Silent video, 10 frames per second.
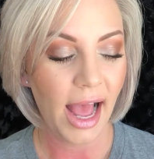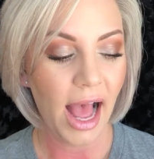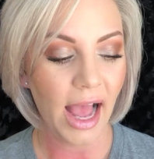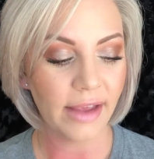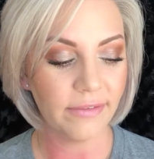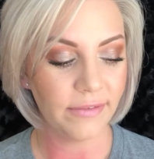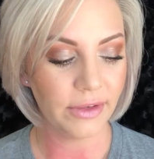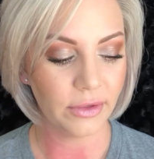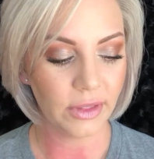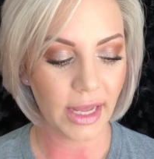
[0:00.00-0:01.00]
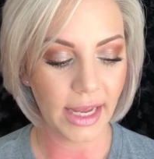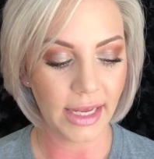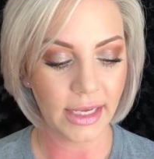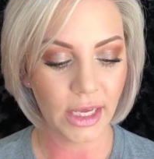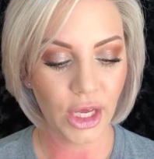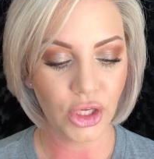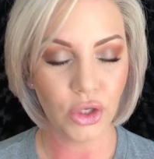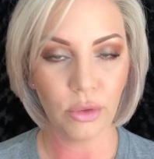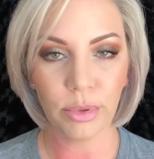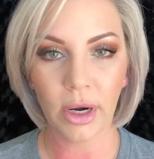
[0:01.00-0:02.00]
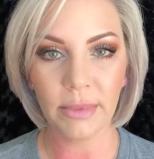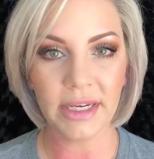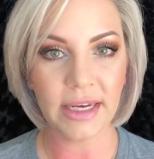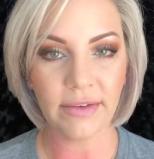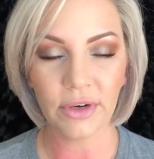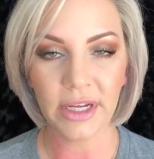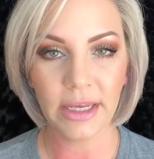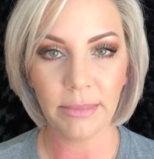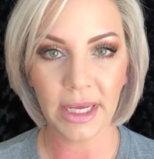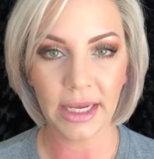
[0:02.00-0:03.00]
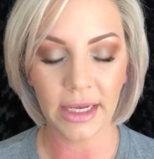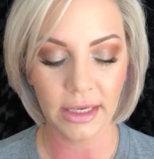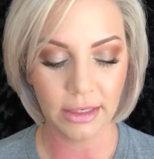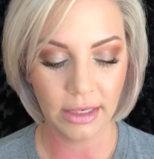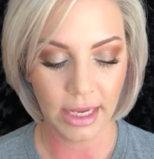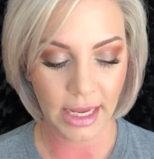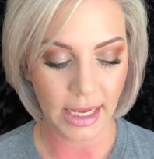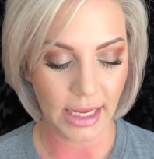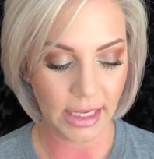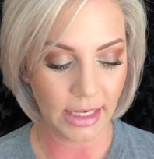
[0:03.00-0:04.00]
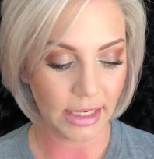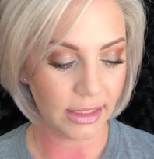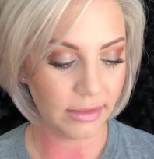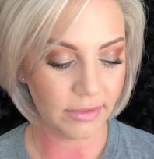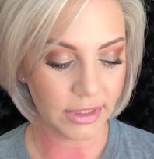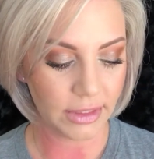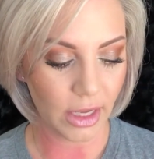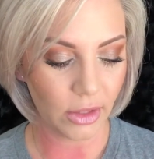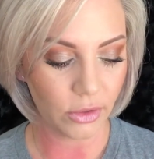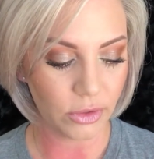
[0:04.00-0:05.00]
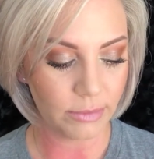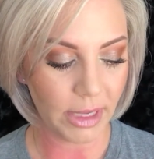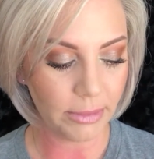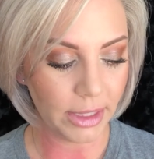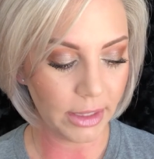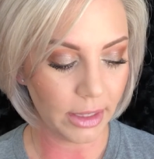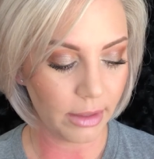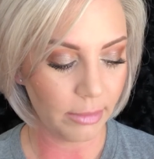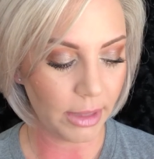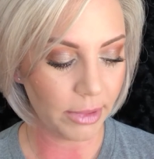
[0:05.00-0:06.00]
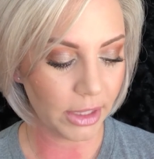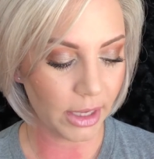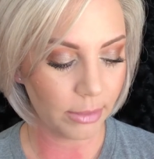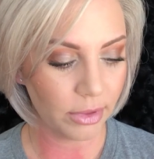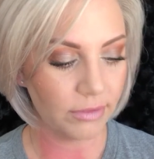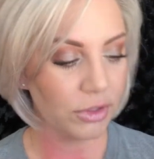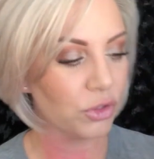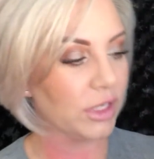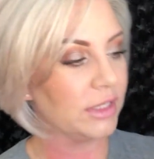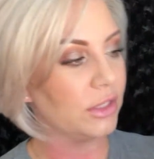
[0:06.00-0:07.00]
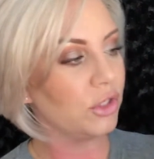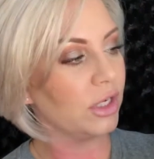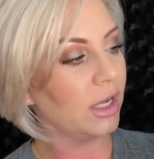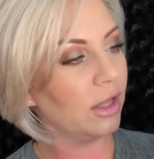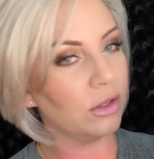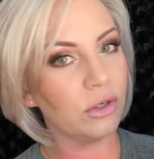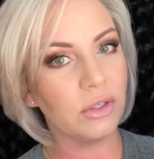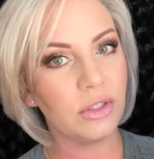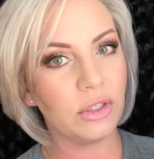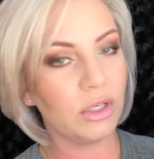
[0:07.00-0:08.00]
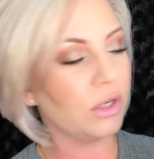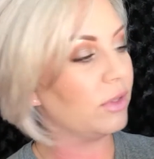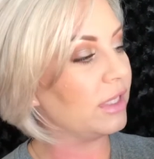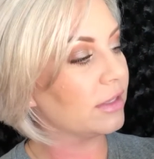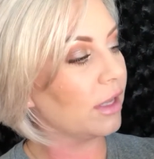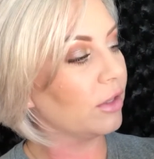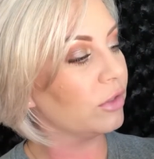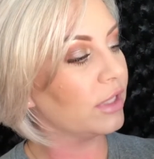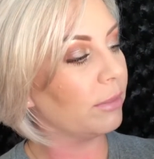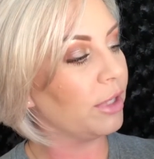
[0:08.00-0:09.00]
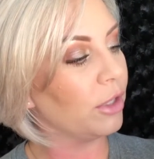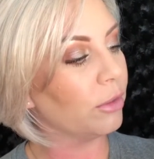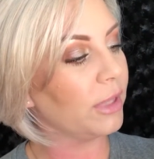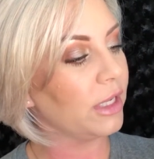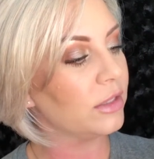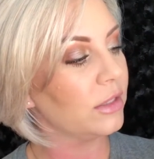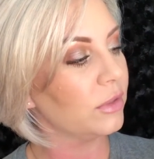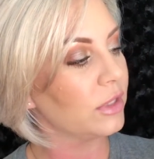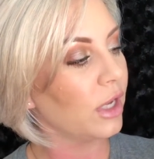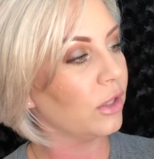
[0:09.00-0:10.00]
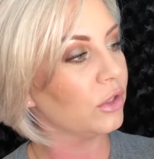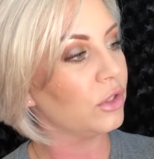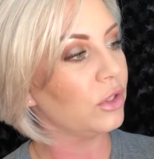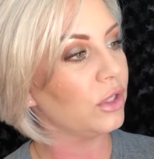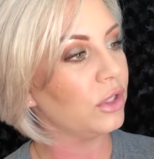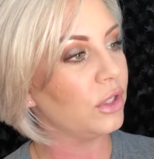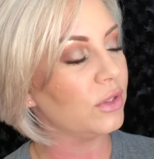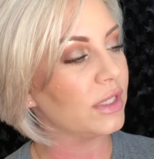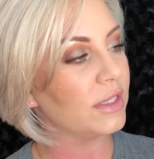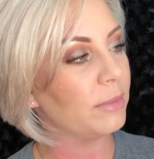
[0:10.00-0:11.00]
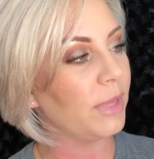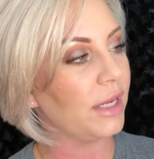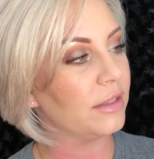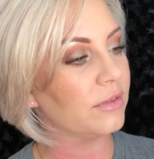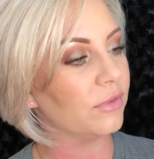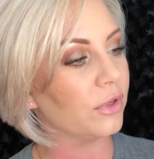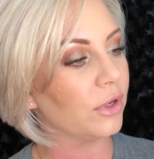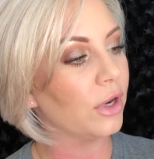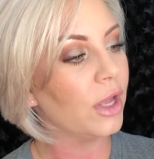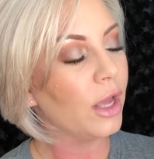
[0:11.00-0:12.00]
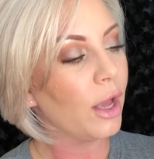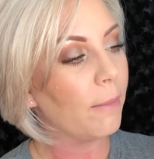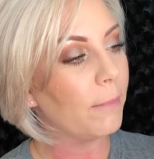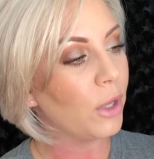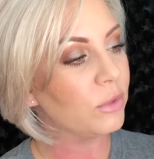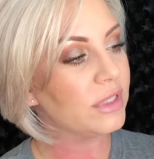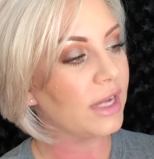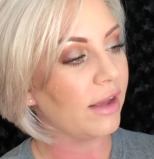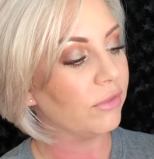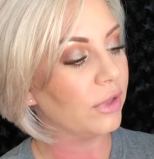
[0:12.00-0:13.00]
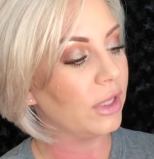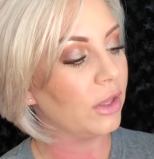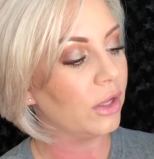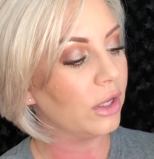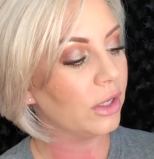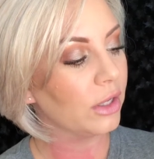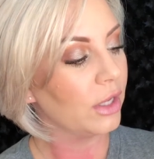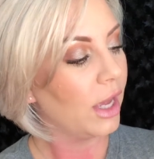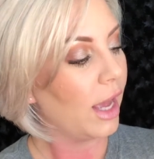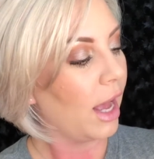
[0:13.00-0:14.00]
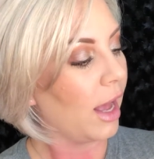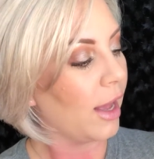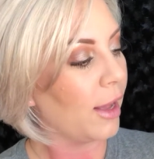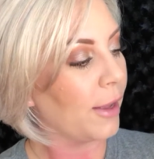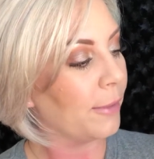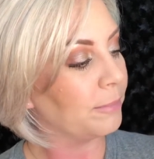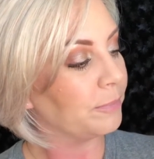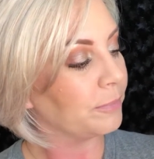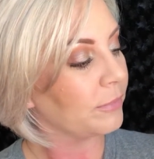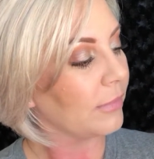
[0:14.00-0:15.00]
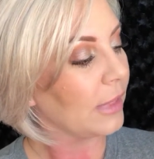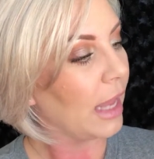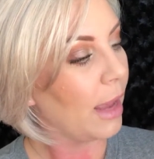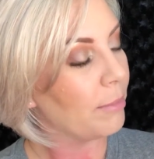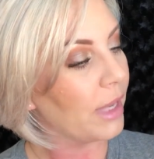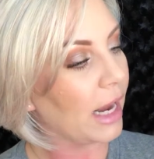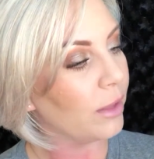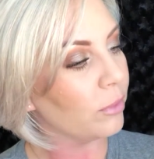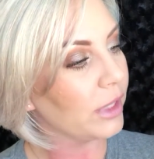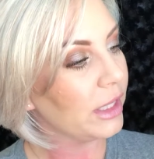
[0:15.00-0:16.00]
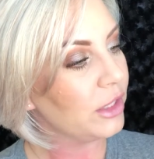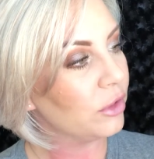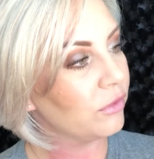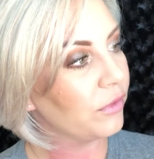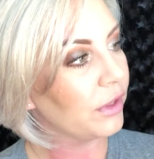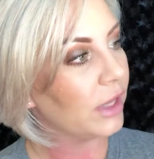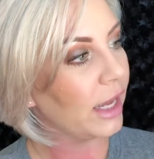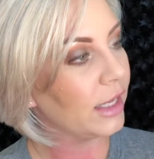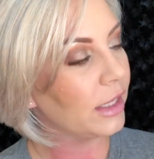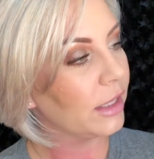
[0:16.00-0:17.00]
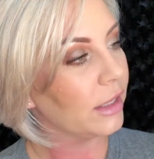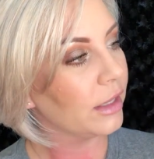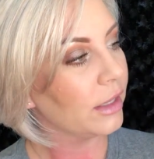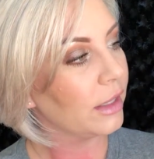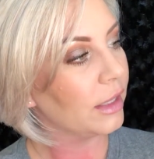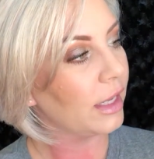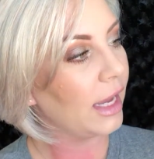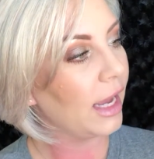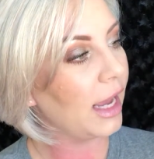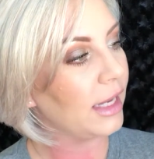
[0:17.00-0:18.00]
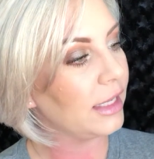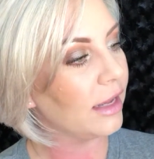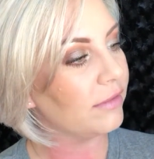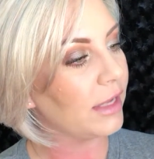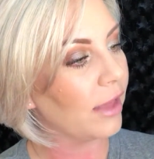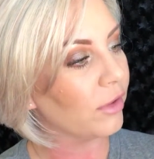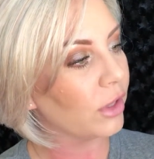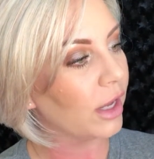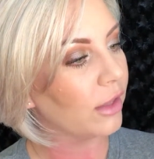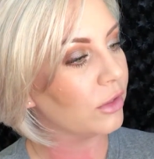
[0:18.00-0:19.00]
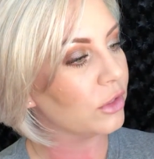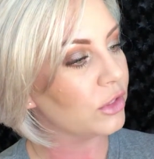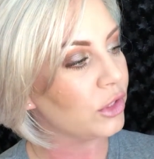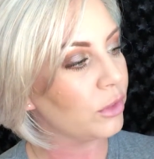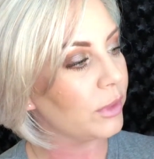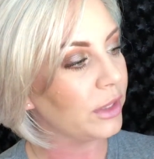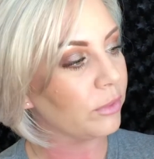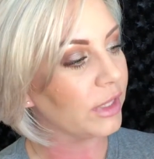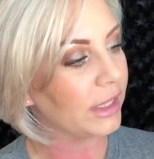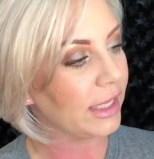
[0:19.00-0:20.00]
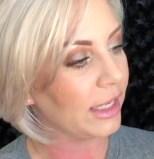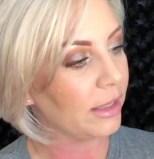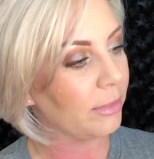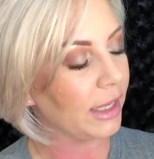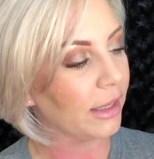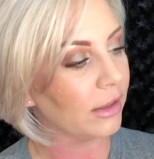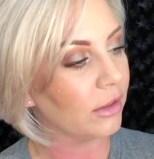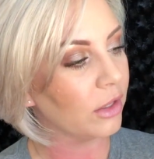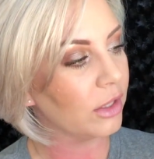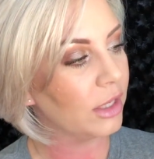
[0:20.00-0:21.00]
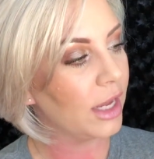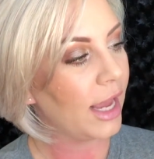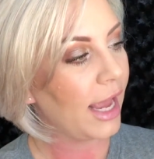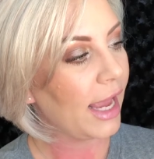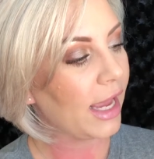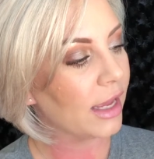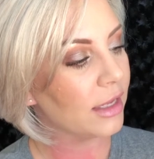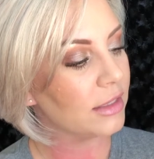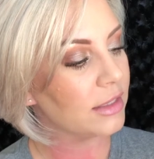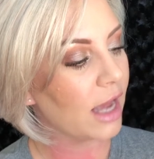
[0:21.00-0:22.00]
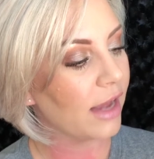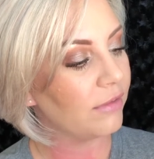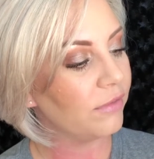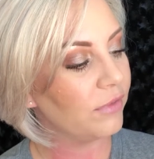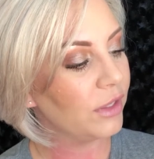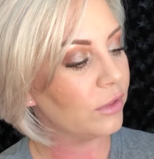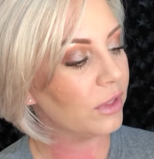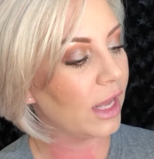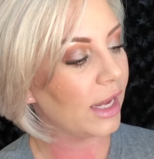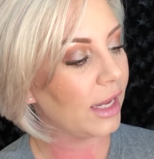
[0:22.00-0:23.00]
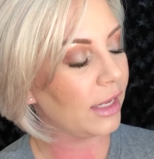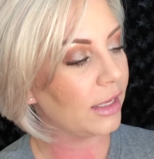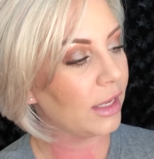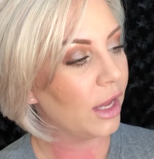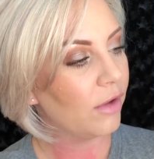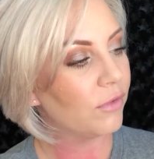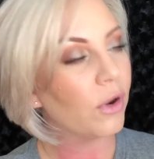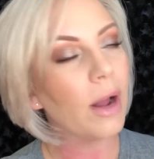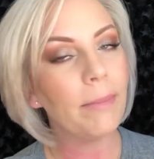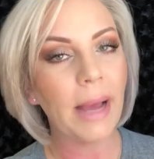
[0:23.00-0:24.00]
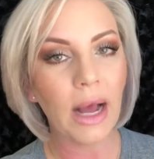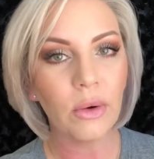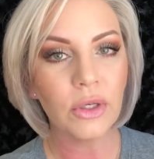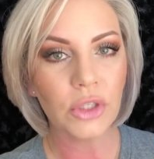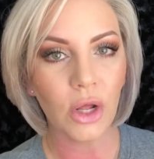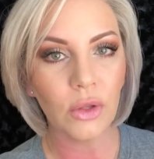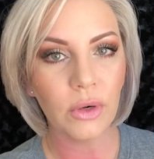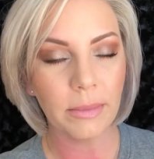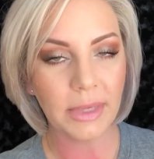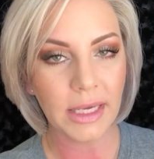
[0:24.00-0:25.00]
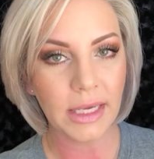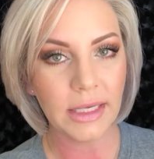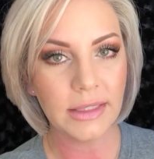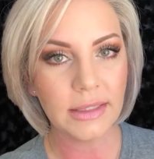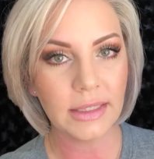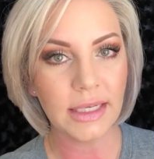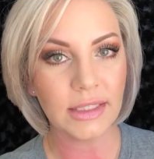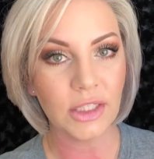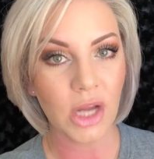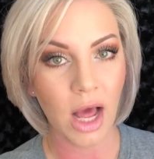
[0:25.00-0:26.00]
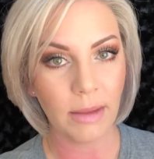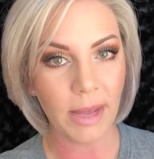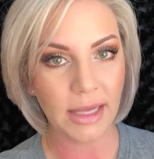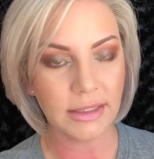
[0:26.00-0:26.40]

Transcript: I feel like you'll probably never hit pan in any of these colors. Maybe a couple of the transition colors, you know, these colors up here, because those colors you can use as a base for most every look. But I really don't feel like any of the other colors you would really hit pan on. And I feel like for about $1 a piece, it's not a bad